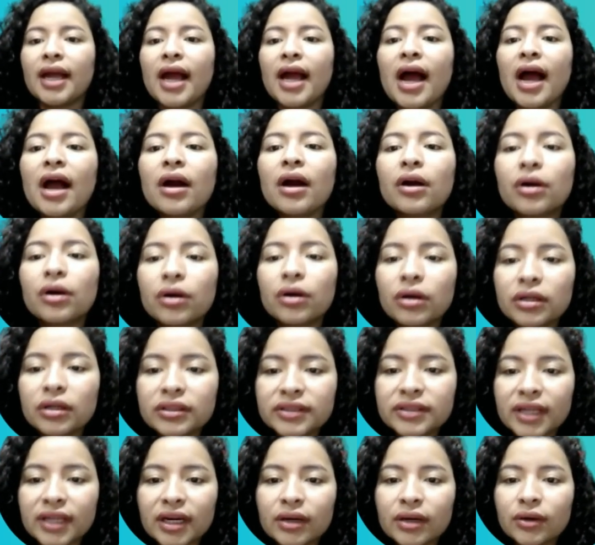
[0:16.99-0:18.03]

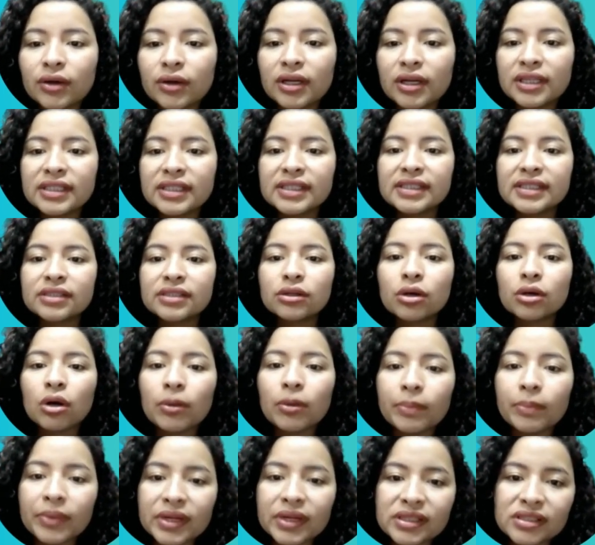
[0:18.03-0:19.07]
ankle is
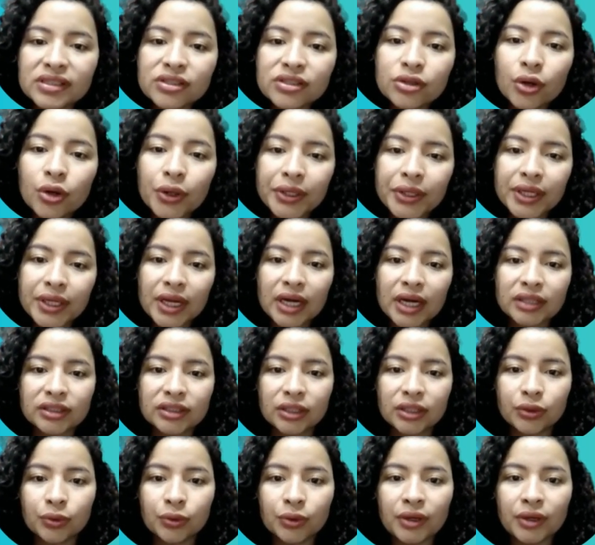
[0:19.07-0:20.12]
complex joint
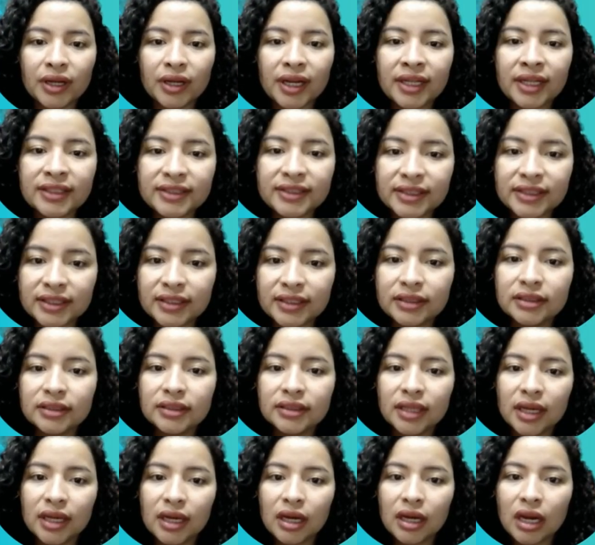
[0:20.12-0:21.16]
articulating
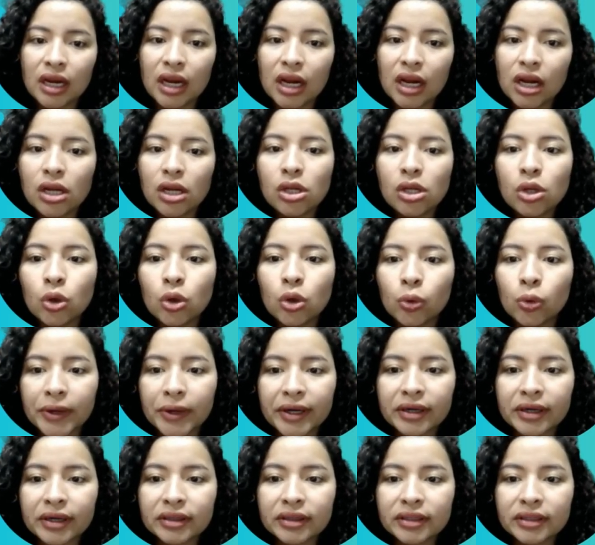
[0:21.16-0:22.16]
the lower